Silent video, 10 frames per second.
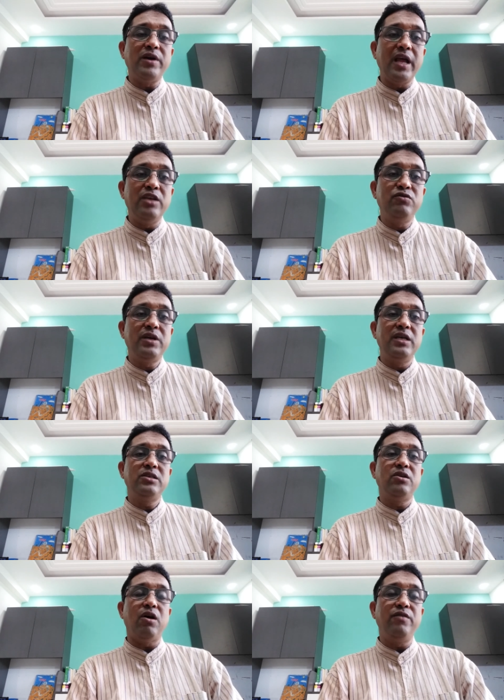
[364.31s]

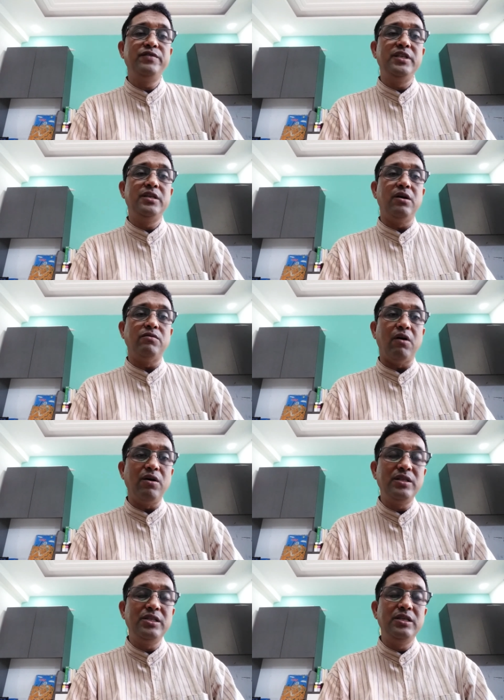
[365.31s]
education of the
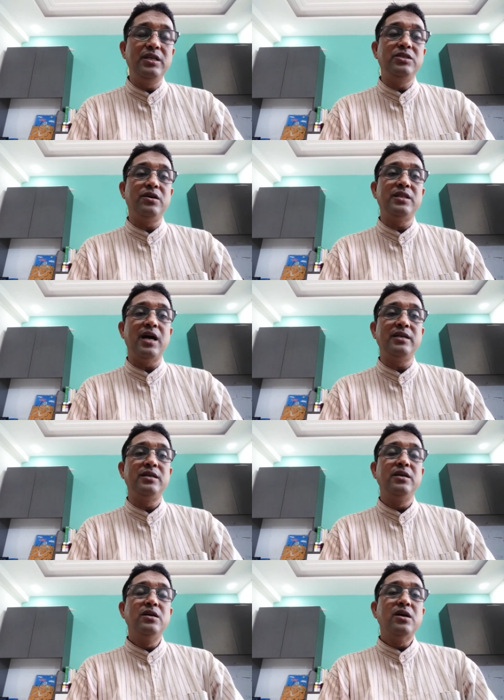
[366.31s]
or the teacher,
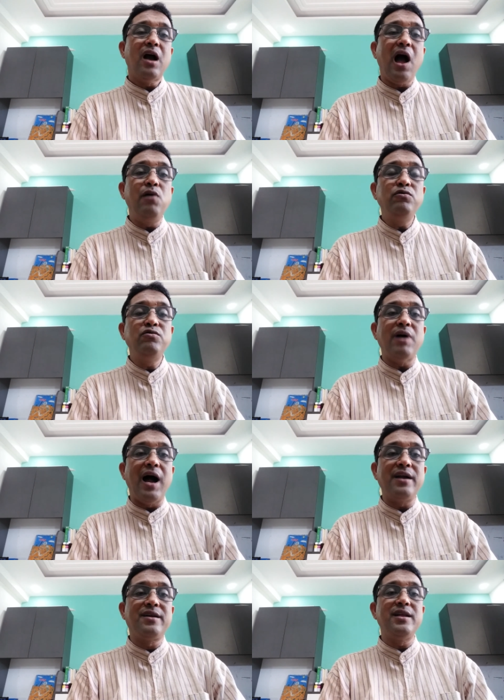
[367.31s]
that how to
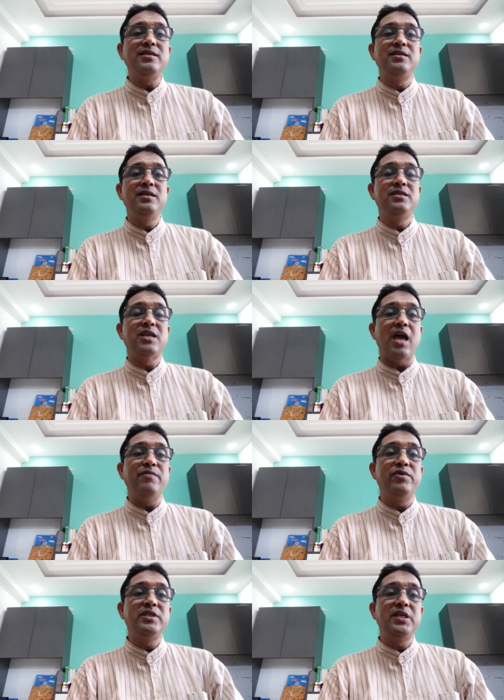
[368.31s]
address these
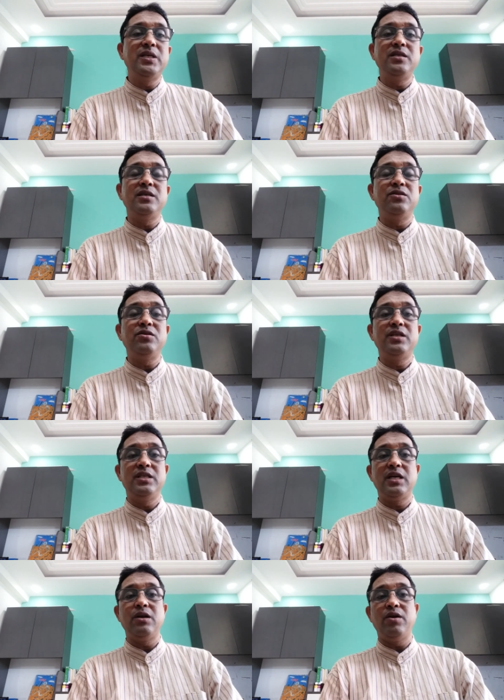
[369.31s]
diversities in the
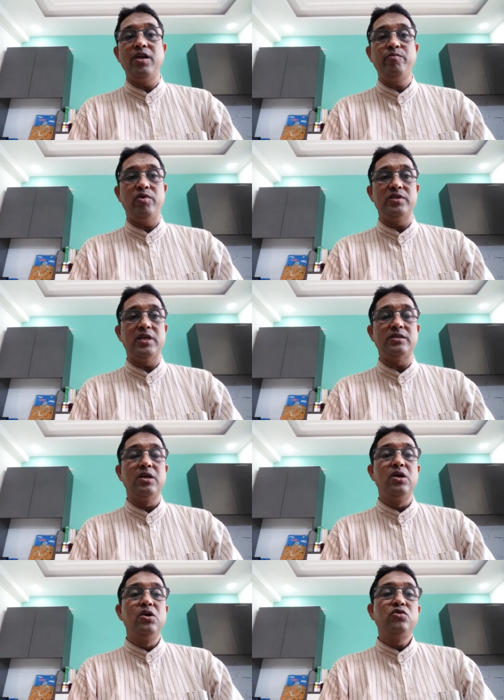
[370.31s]
teaching learning process.
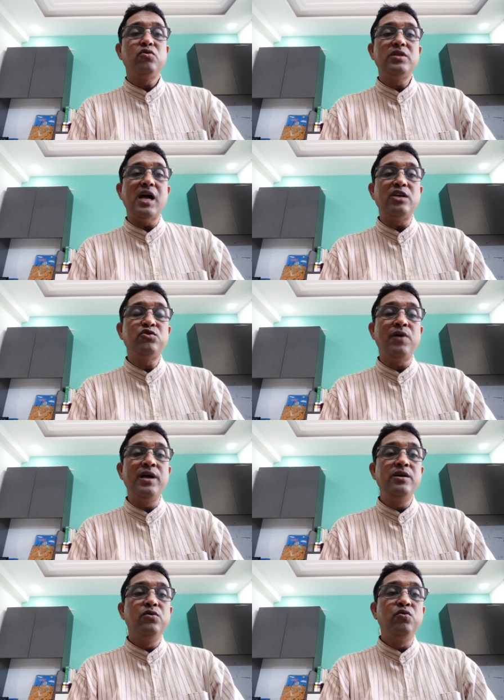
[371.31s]
So that's
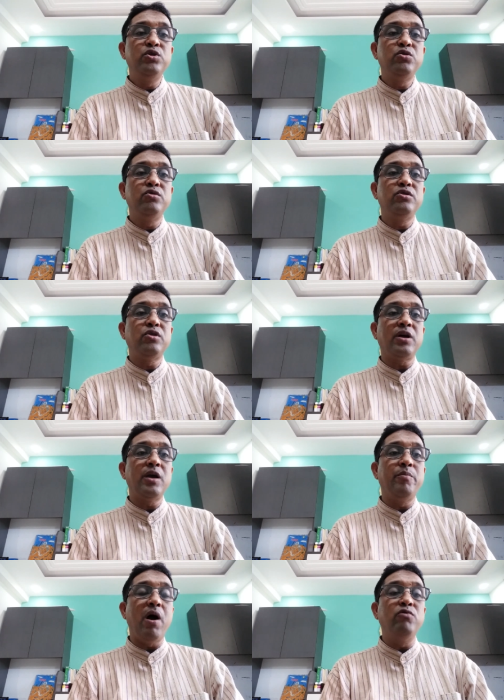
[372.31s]
why we should talk
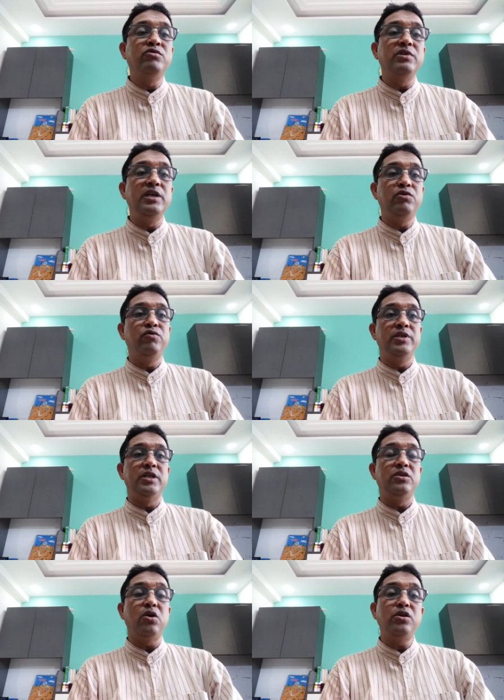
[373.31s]
about
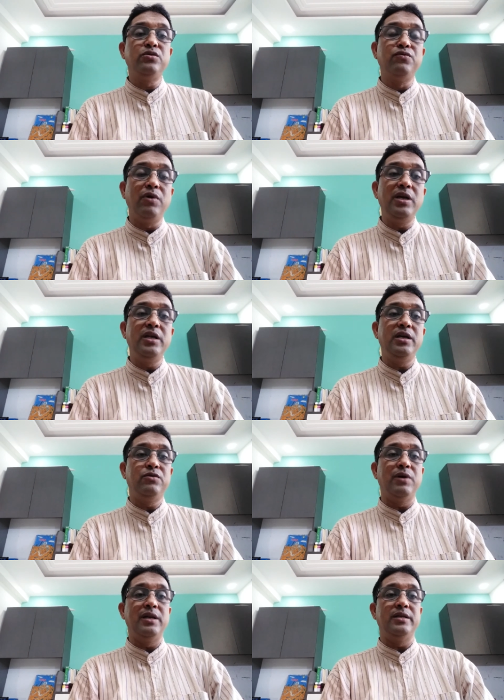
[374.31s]
equity, not only
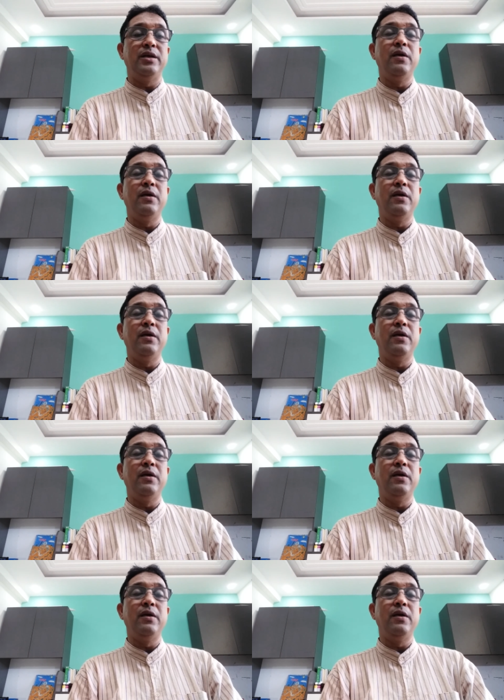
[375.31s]
equality.